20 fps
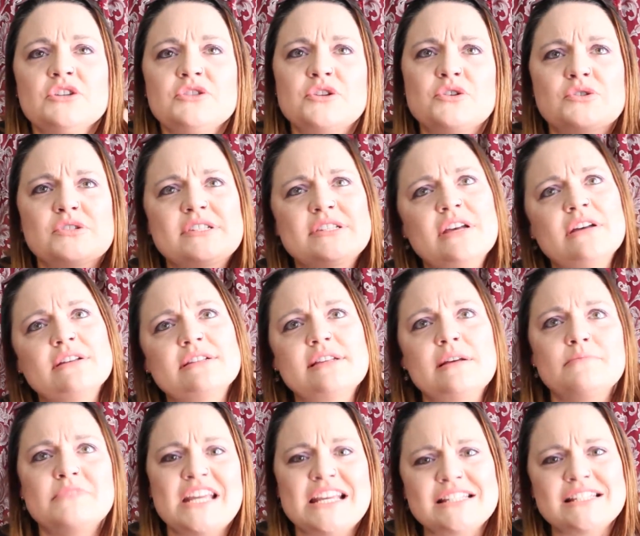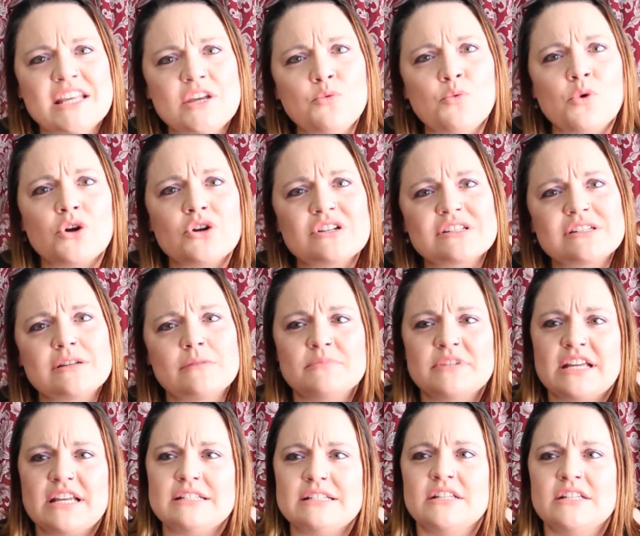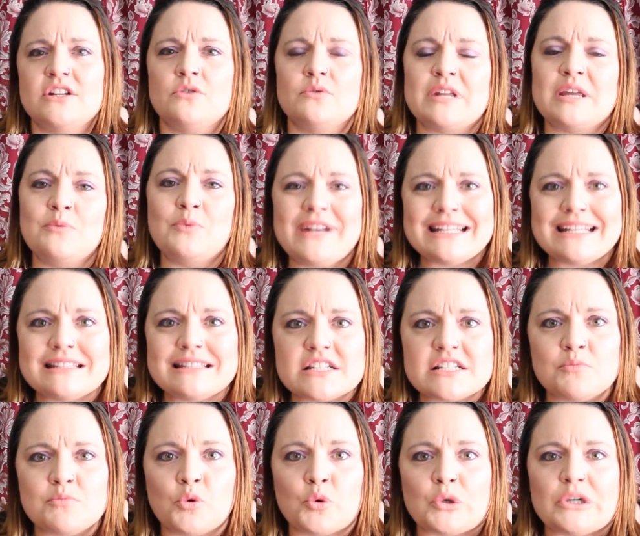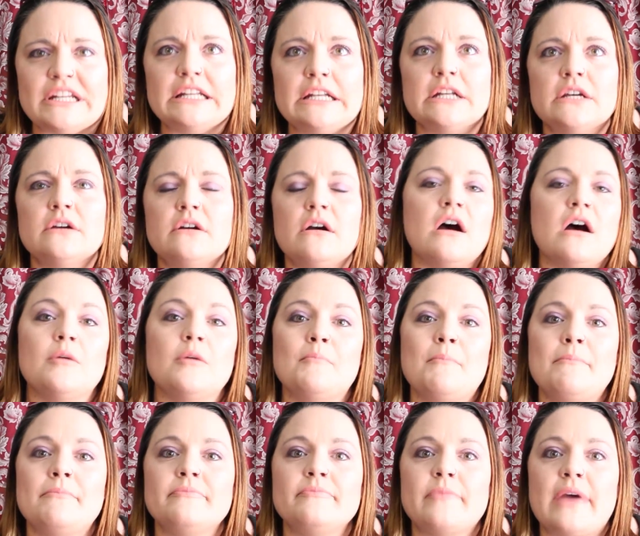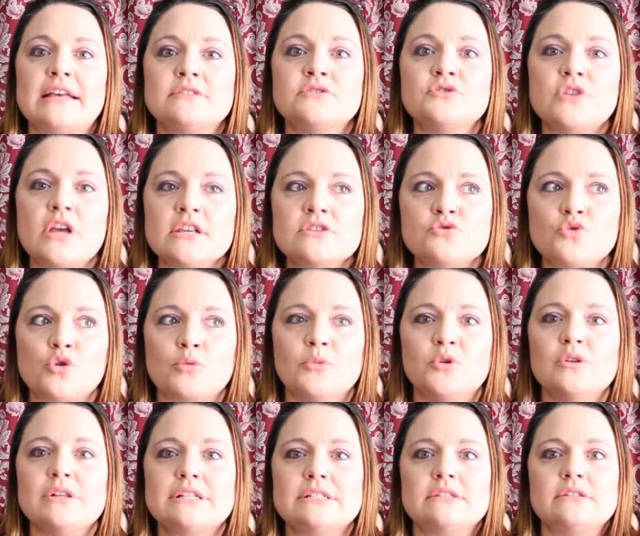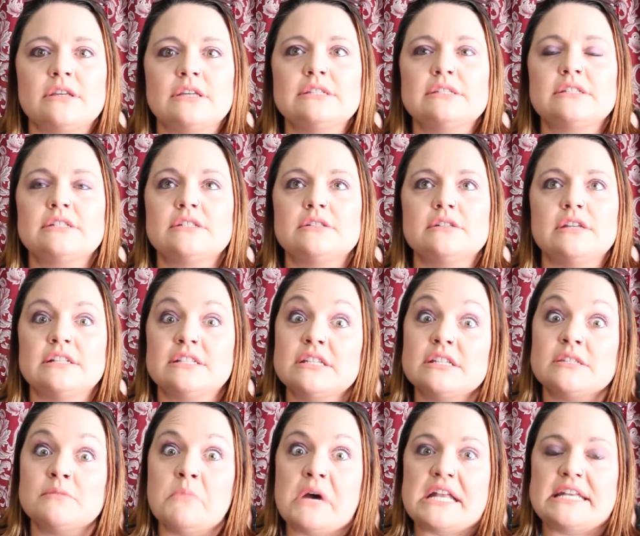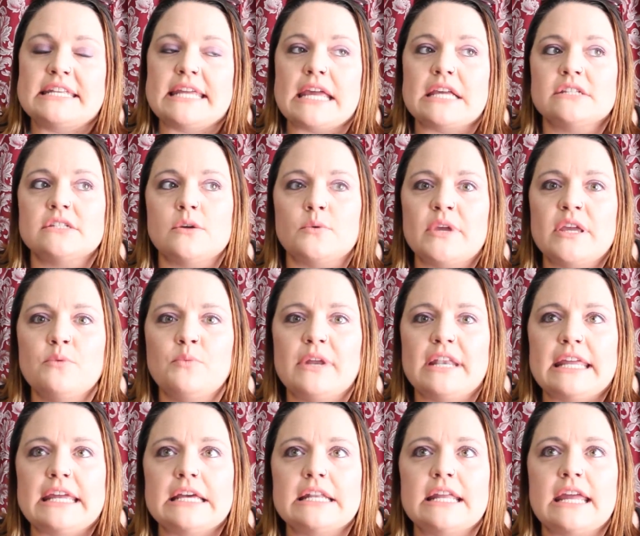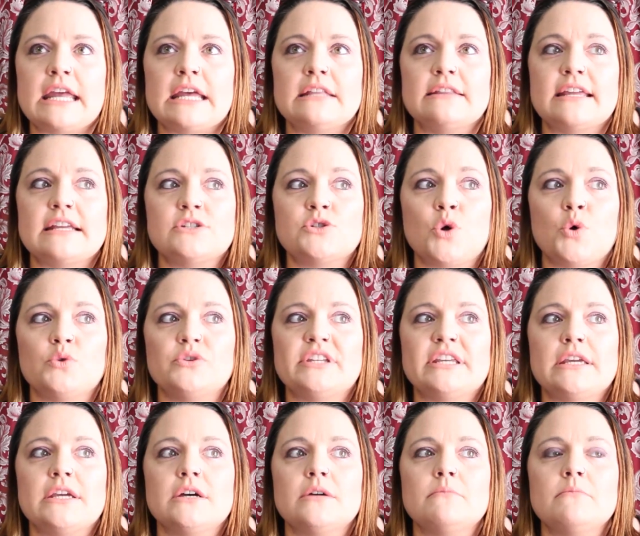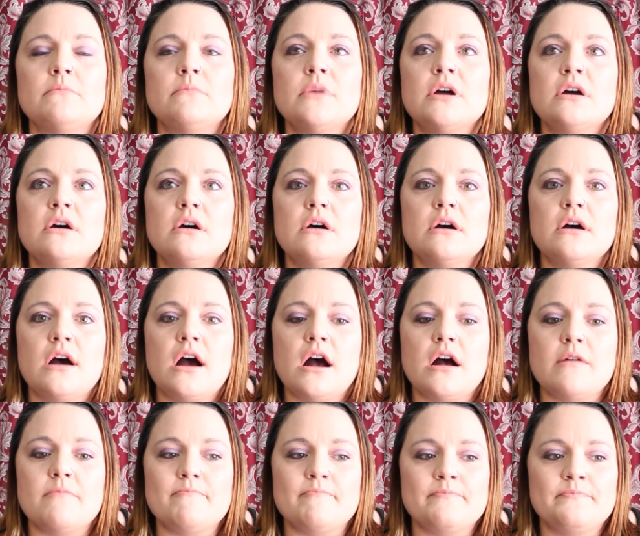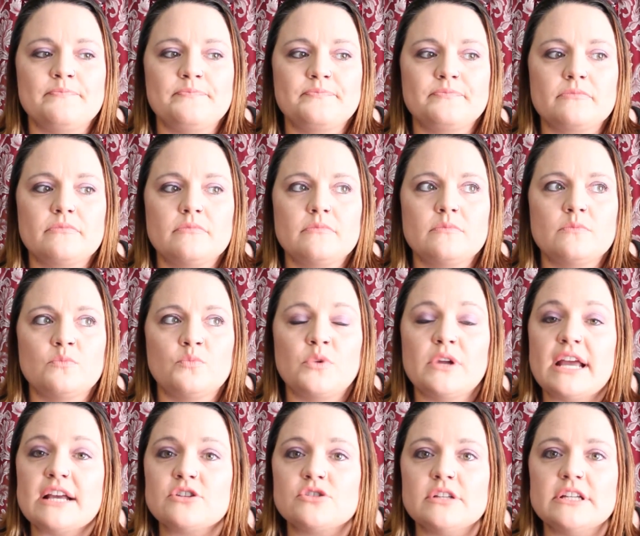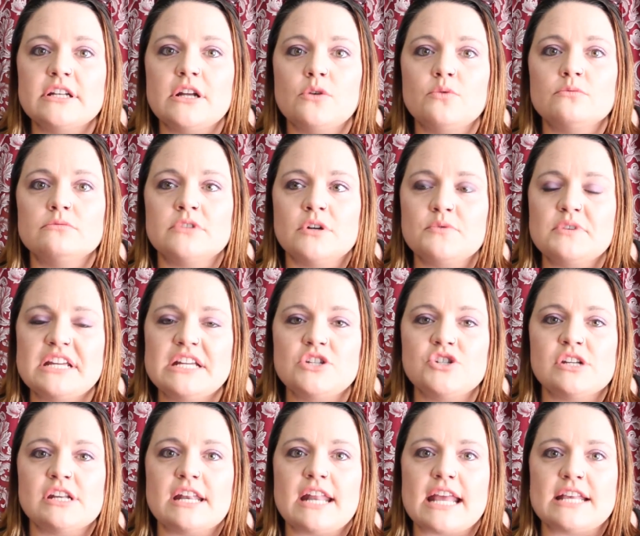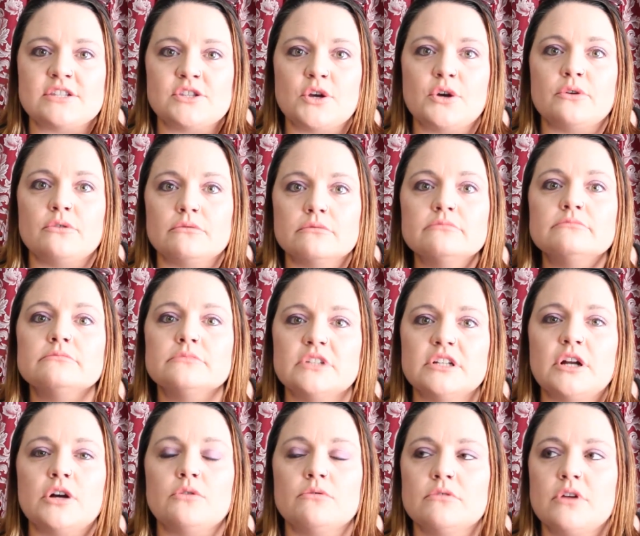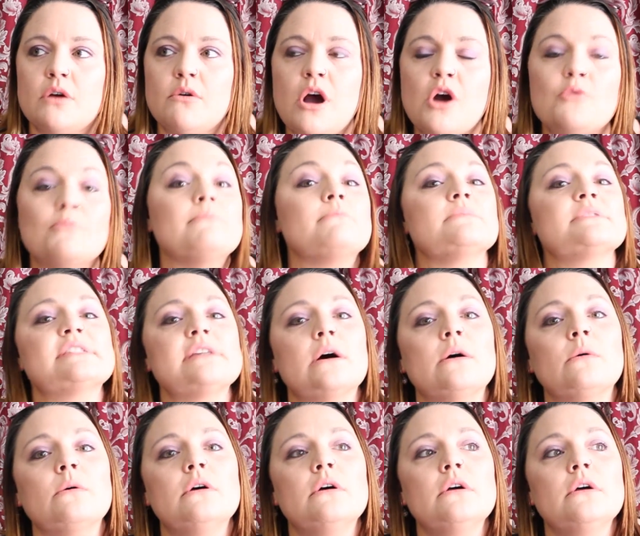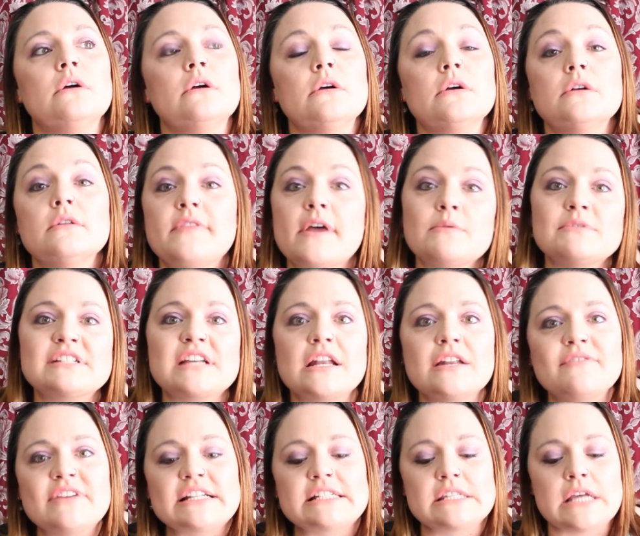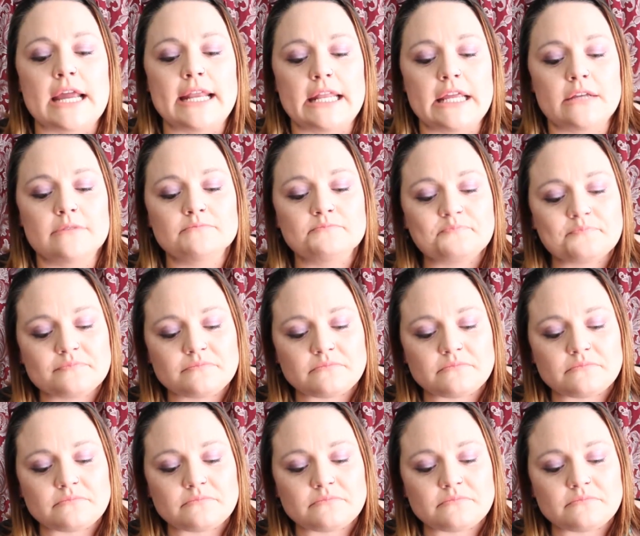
There's some days he works, some days he don't. He in this morning, as normal. It's his Monday, so he went in and they told him, we actually don't need you today, so, you know, go home. So that was kind of exciting.